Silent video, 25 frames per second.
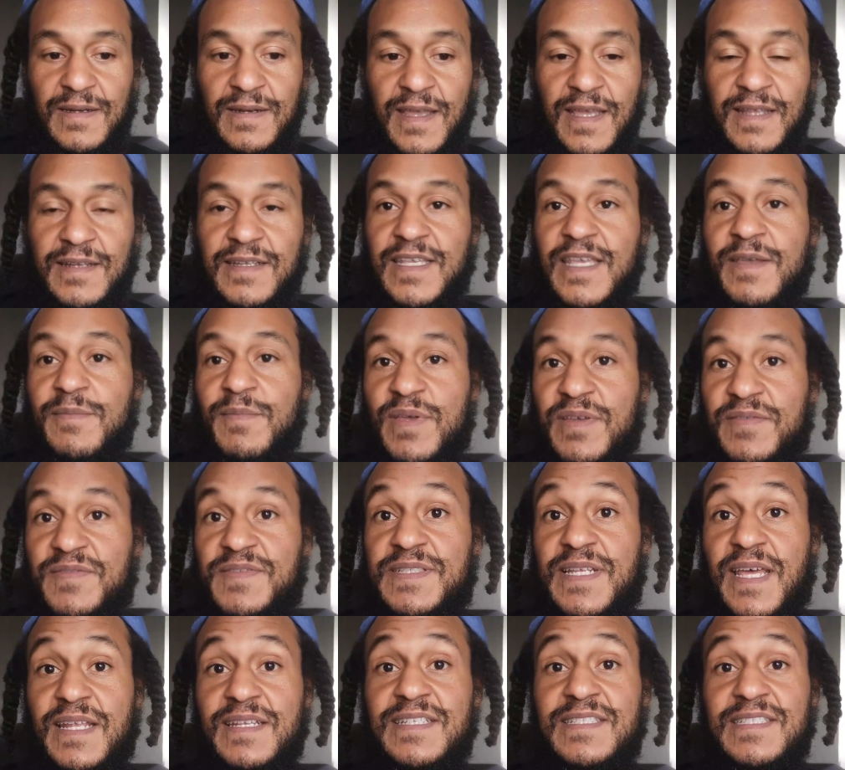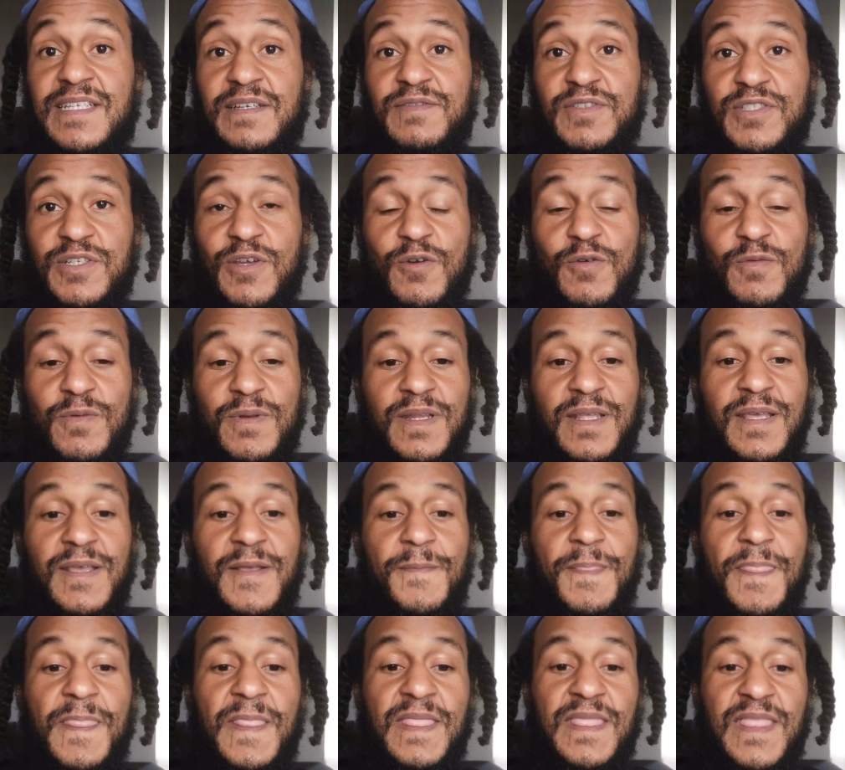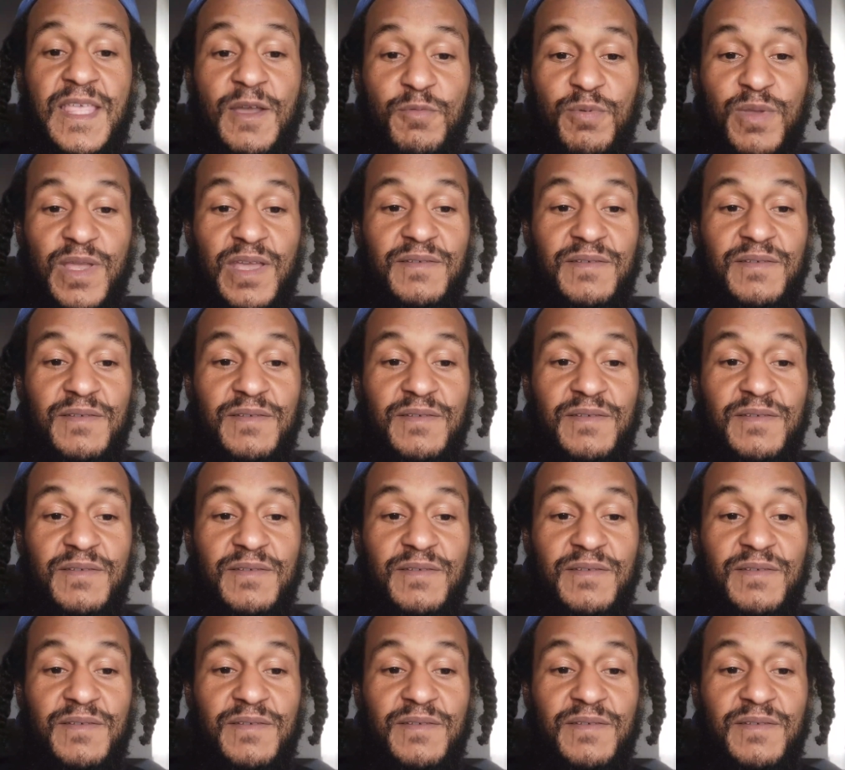Right? EMF studies have shown that